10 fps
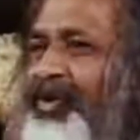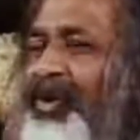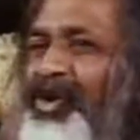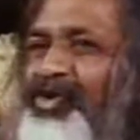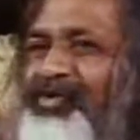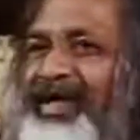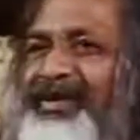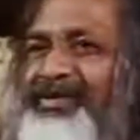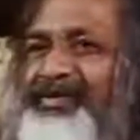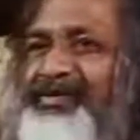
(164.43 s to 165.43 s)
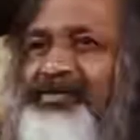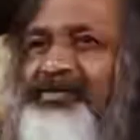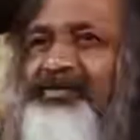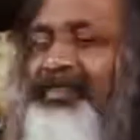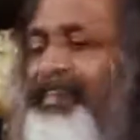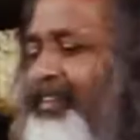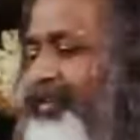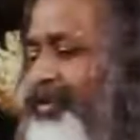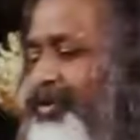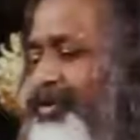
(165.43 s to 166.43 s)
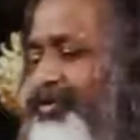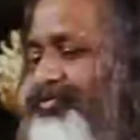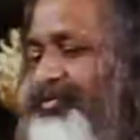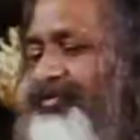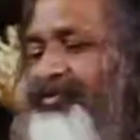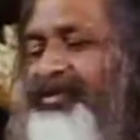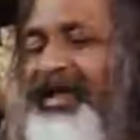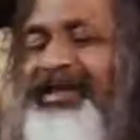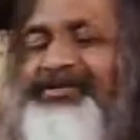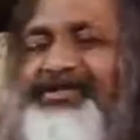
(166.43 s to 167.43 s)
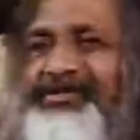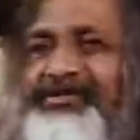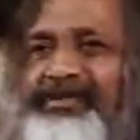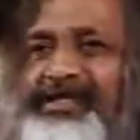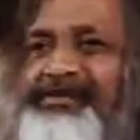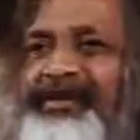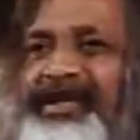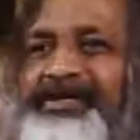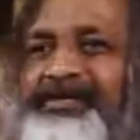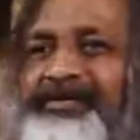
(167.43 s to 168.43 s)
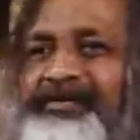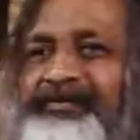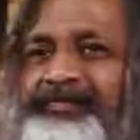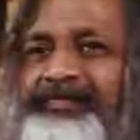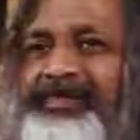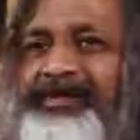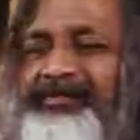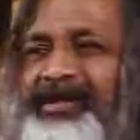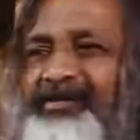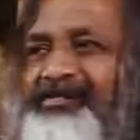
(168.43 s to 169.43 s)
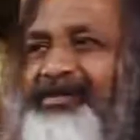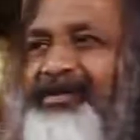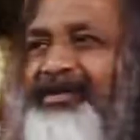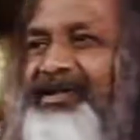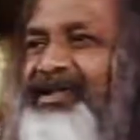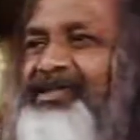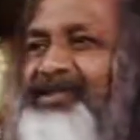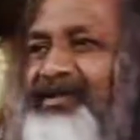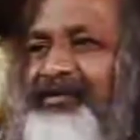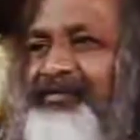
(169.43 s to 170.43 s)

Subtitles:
All values of our action, aspirations, becomes richer.